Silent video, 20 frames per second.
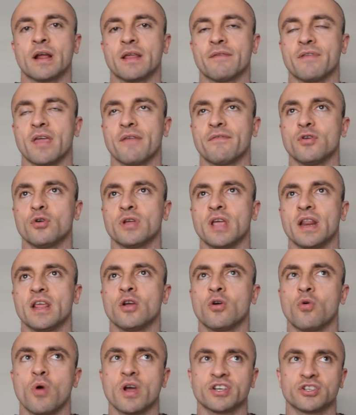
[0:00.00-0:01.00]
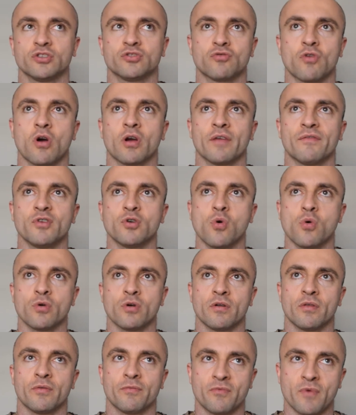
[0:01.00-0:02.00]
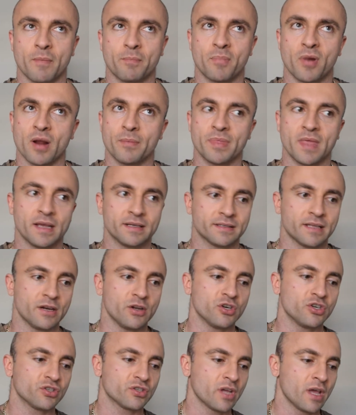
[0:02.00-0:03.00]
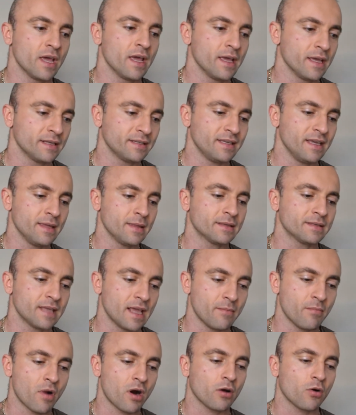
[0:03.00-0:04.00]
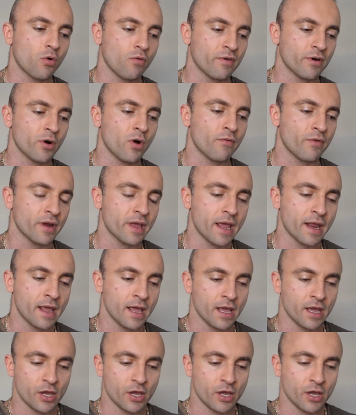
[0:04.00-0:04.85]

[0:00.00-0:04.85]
If you're getting questions wrong, if you're going to the prep test and you're just seeing the same mark over and over again,